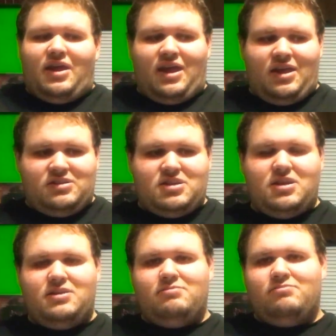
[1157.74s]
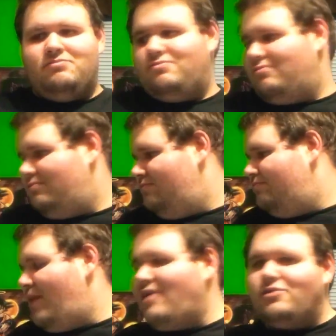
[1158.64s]
and
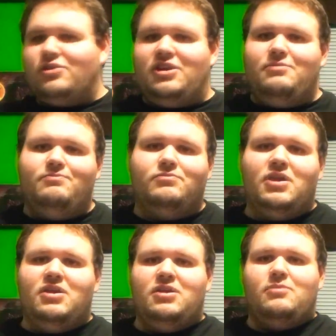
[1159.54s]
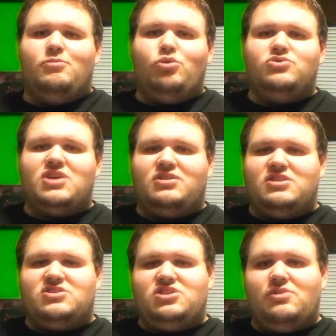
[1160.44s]
Beverly pulls out
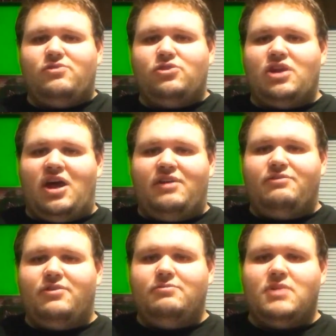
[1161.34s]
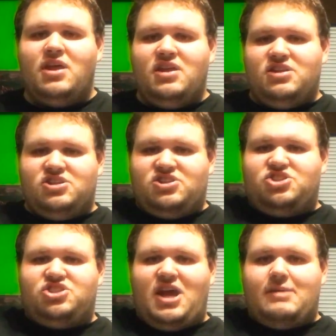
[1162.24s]
this silver knife, she
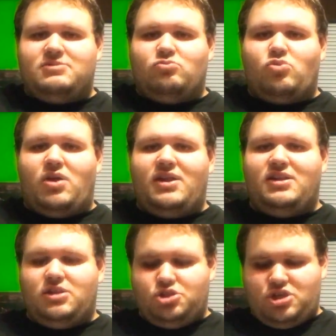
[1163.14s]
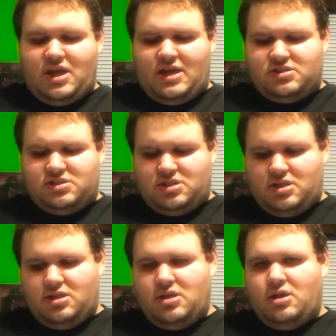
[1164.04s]
jabs him right in the chest,
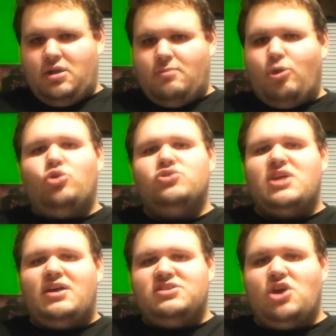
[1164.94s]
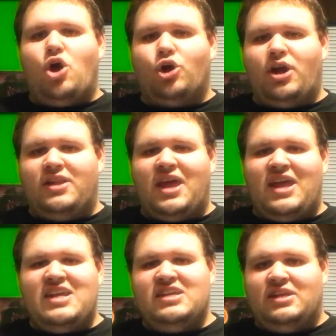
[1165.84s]
pulls out his heart, and they
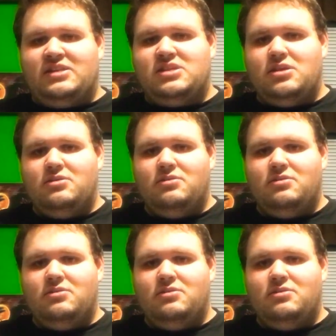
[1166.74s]
eat it.